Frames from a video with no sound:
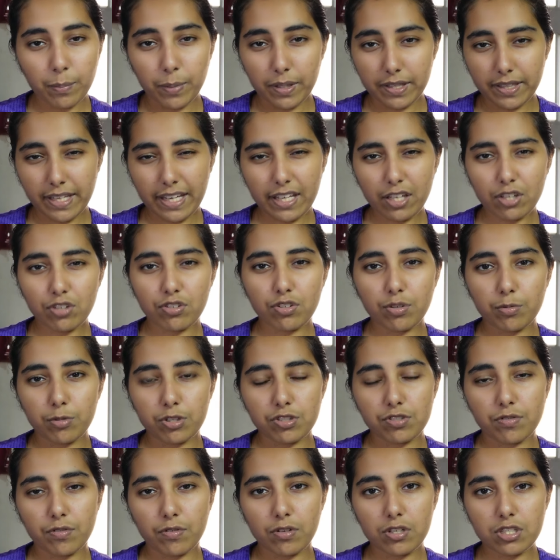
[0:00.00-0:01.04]
But thank you so
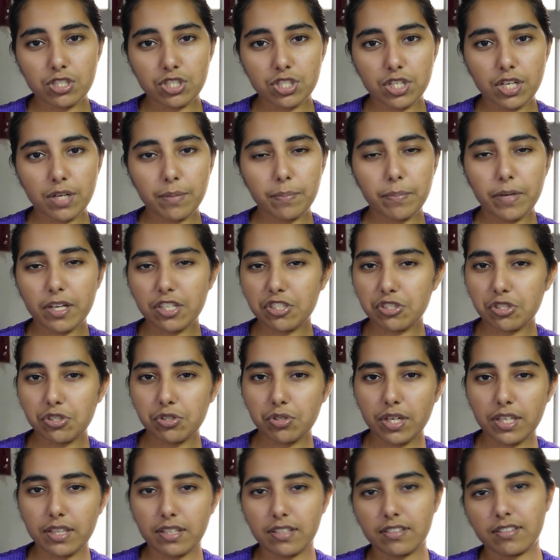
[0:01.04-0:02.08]
much for watching. Make sure
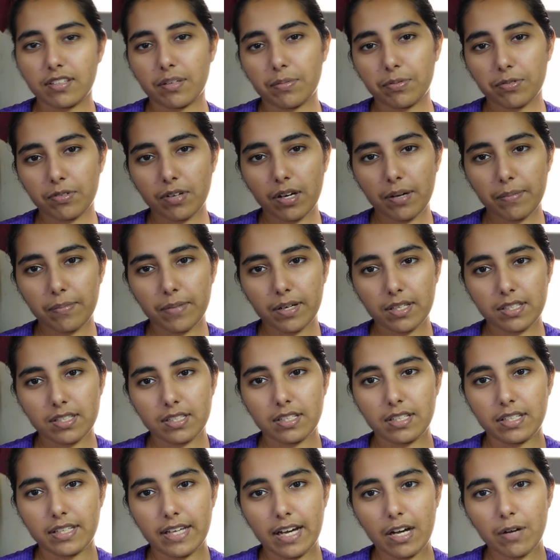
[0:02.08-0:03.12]
you hit the subscribe
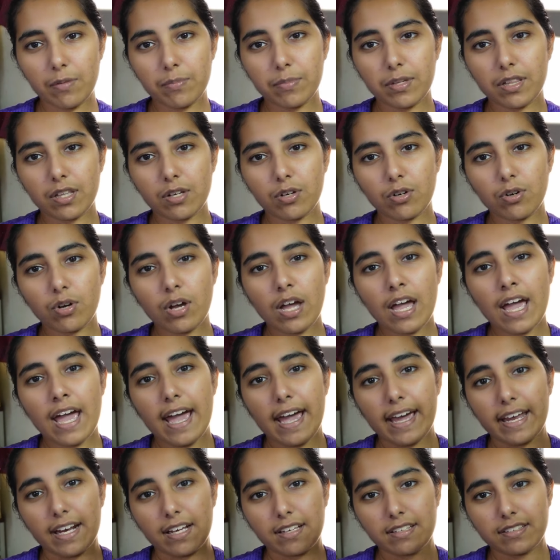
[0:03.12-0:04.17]
button down below
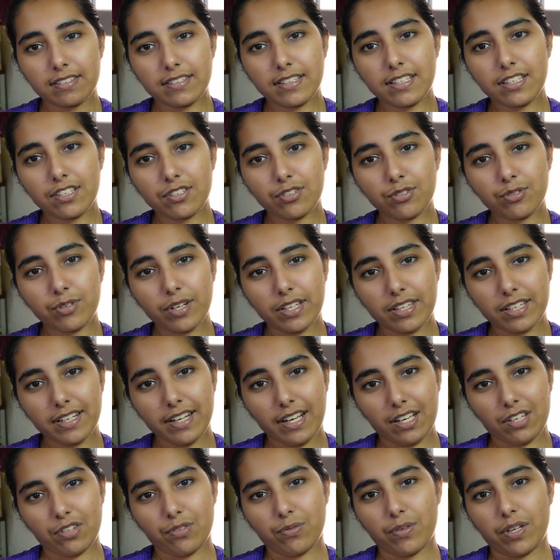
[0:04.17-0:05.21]
and I'll see you in the
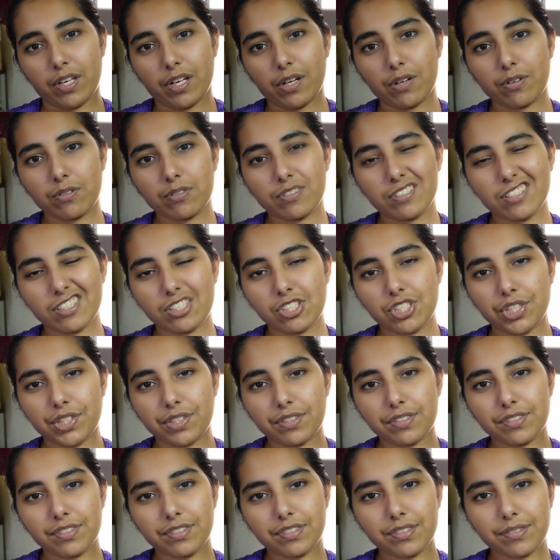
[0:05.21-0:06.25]
next video.
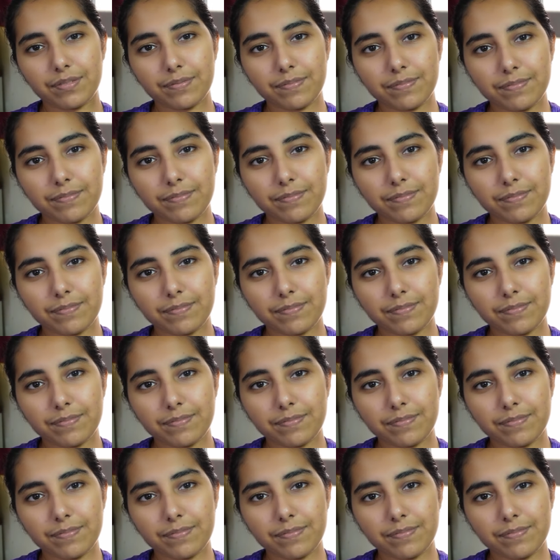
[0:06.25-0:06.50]
Cheers!